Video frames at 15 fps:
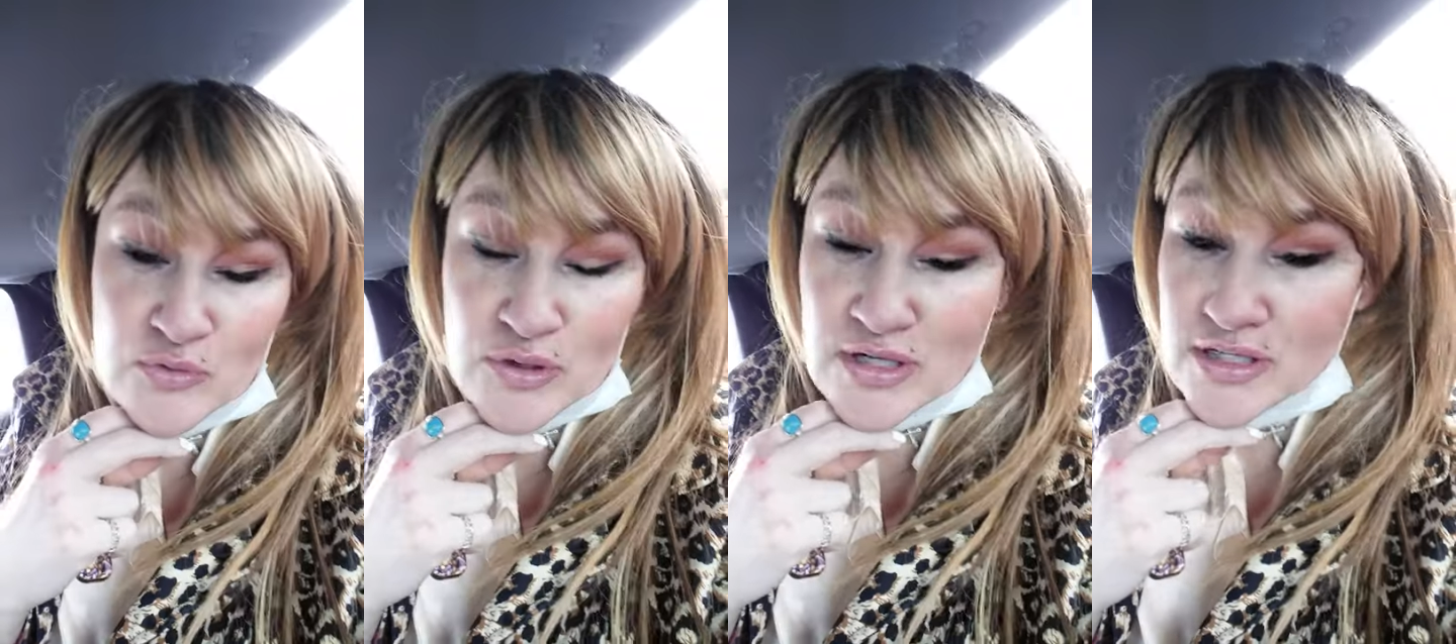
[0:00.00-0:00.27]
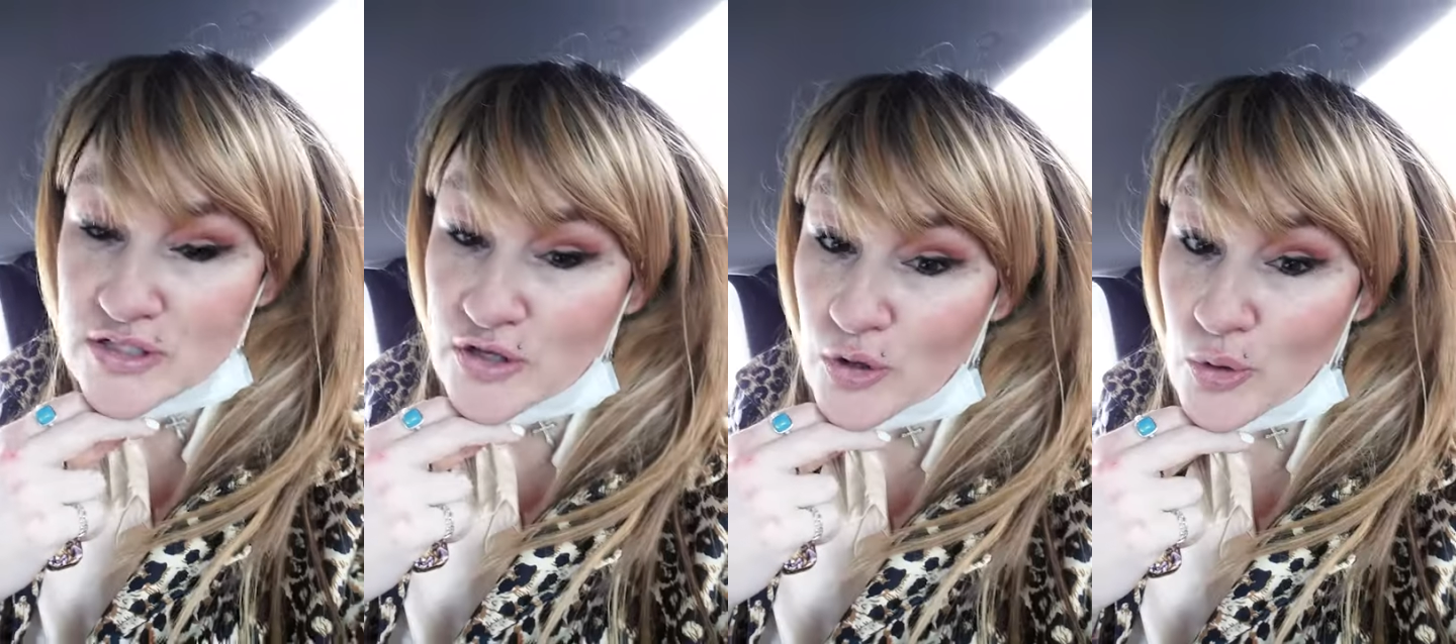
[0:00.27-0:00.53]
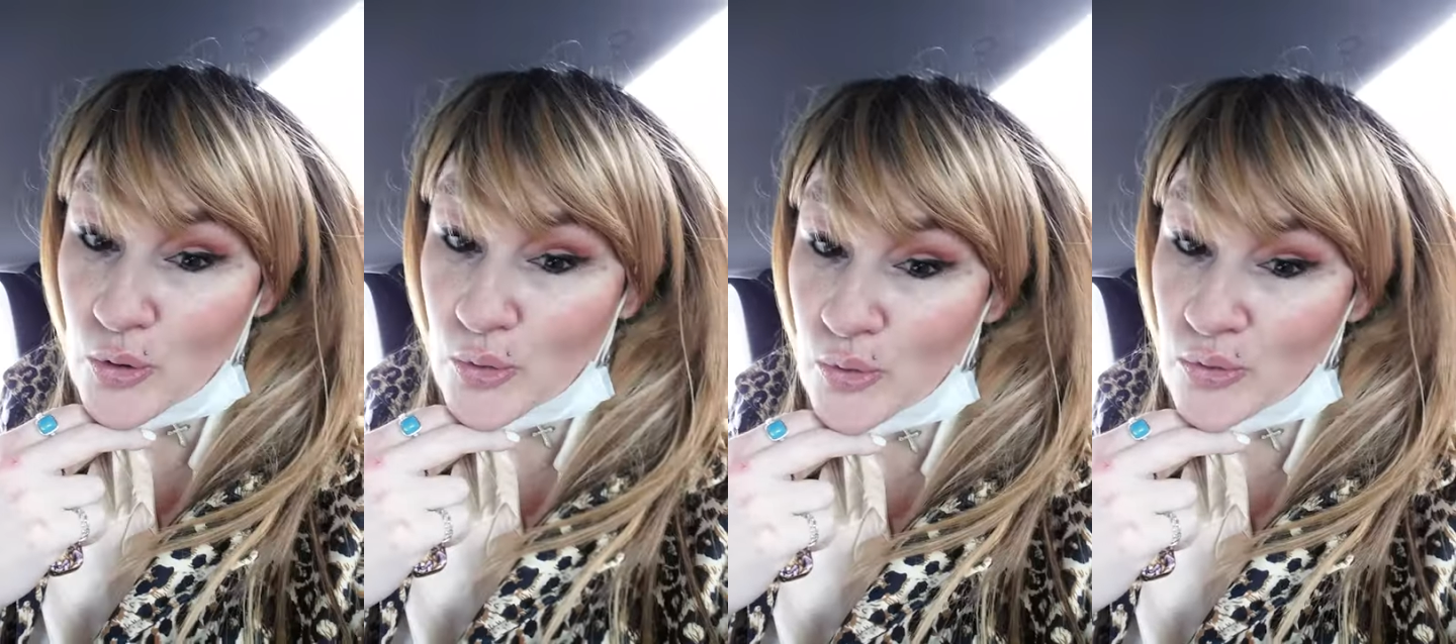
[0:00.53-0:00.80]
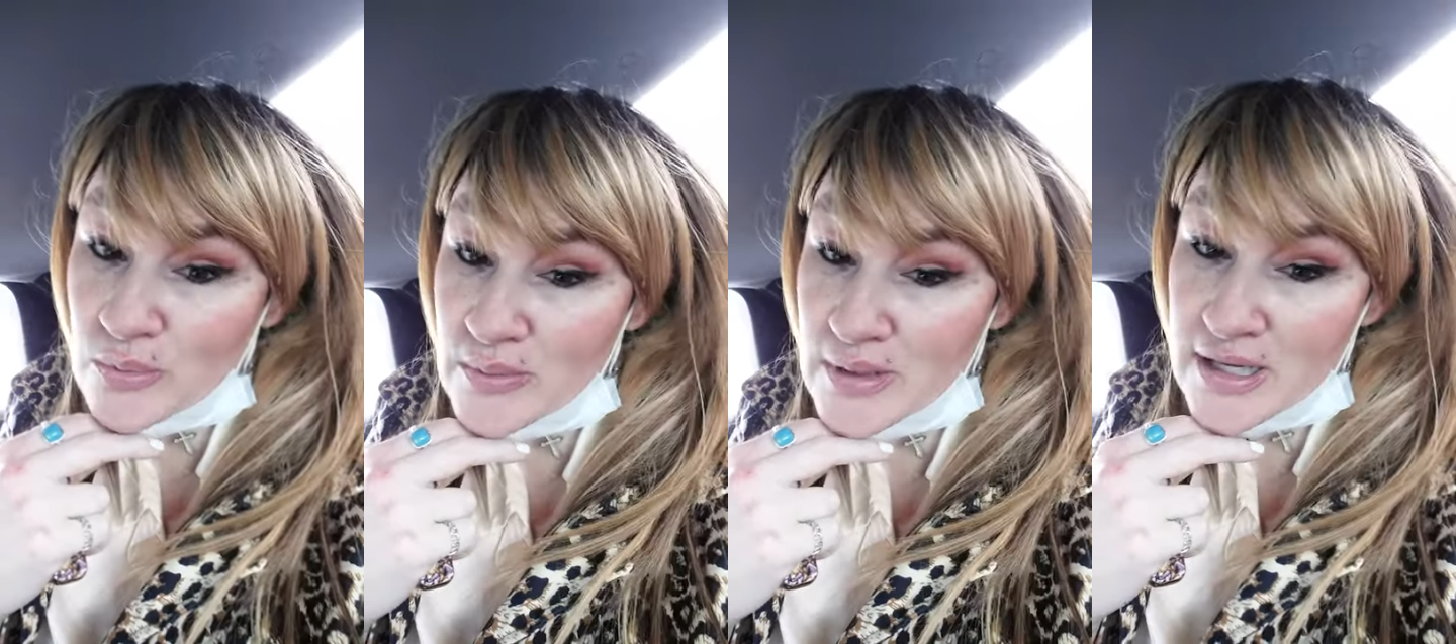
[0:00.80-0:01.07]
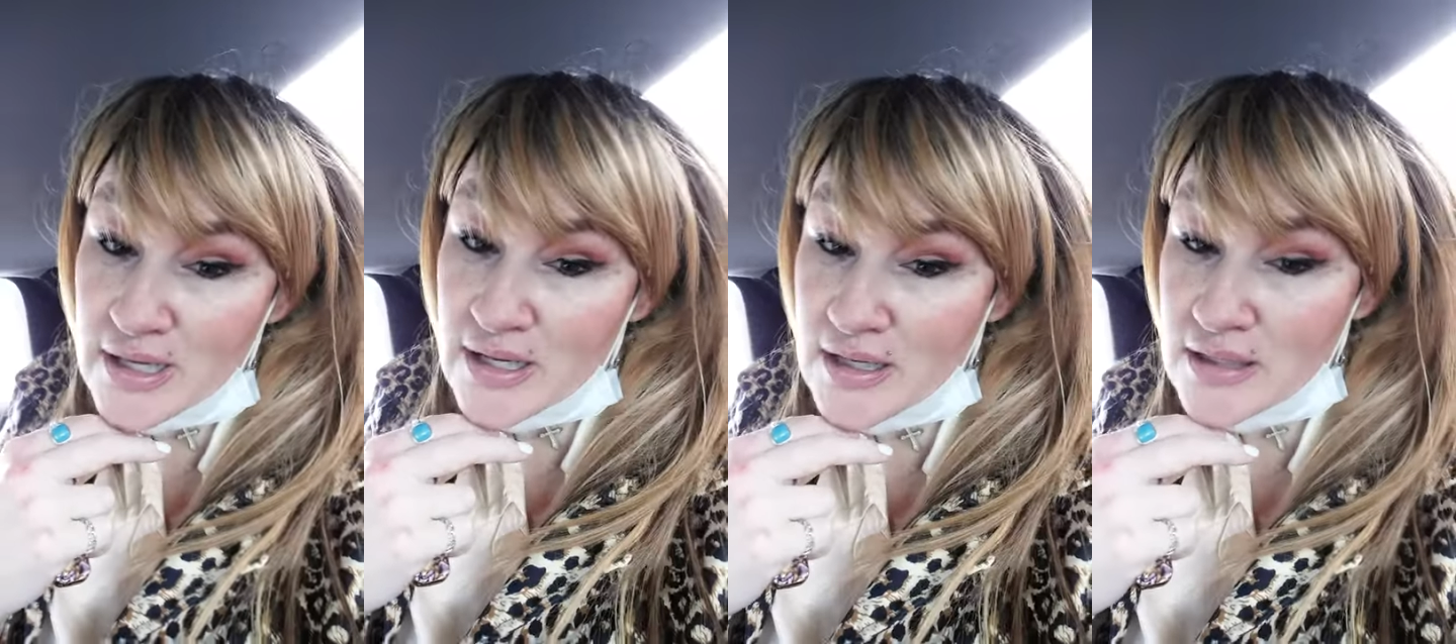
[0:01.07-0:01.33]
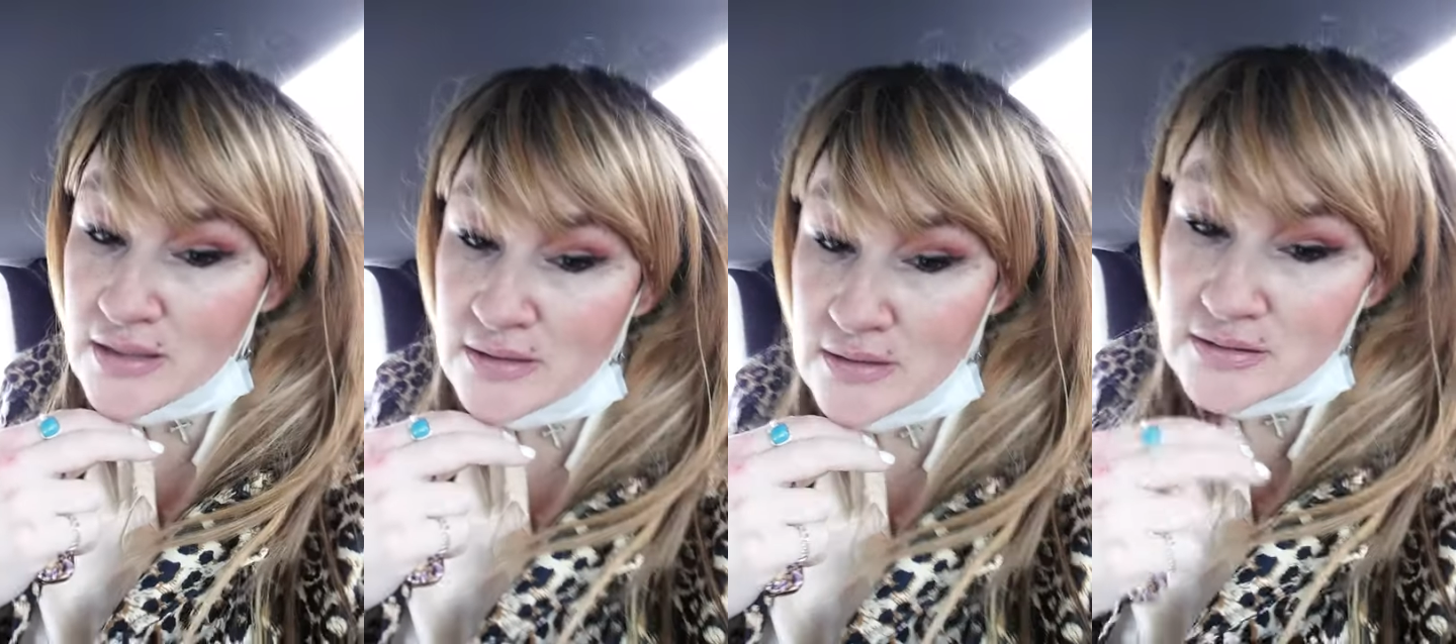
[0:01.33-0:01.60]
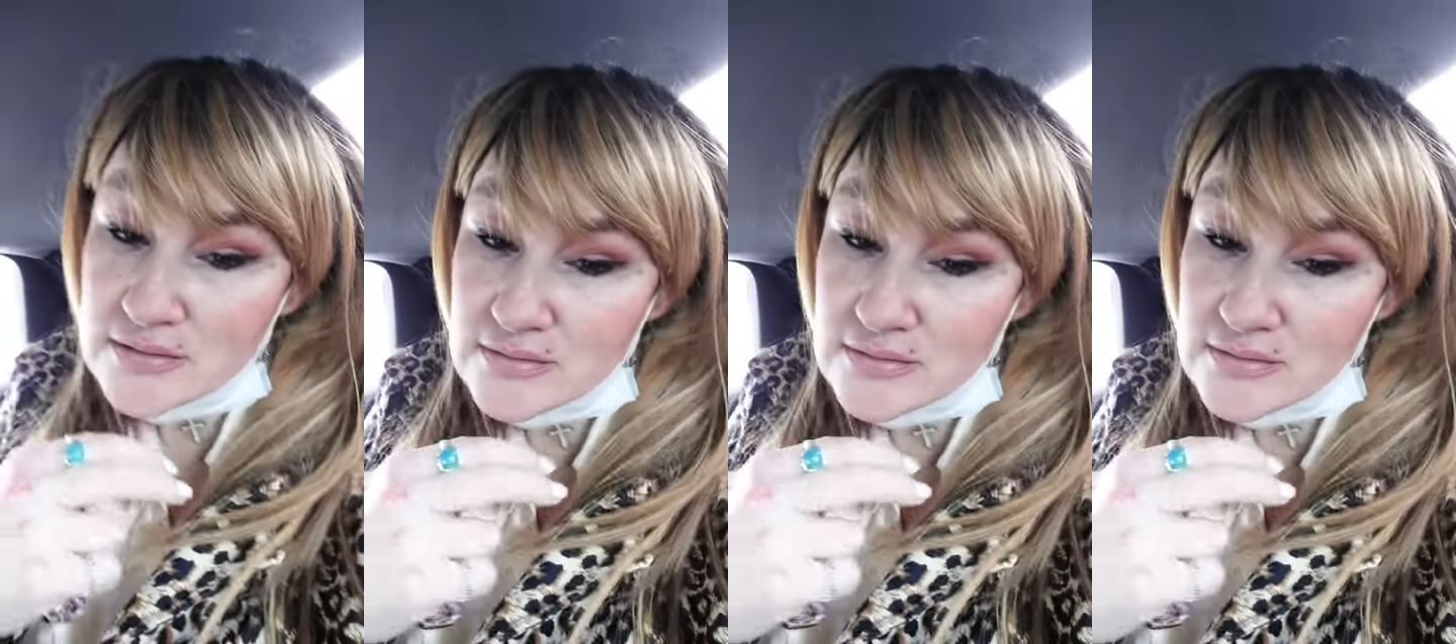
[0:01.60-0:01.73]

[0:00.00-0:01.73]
ready to go home and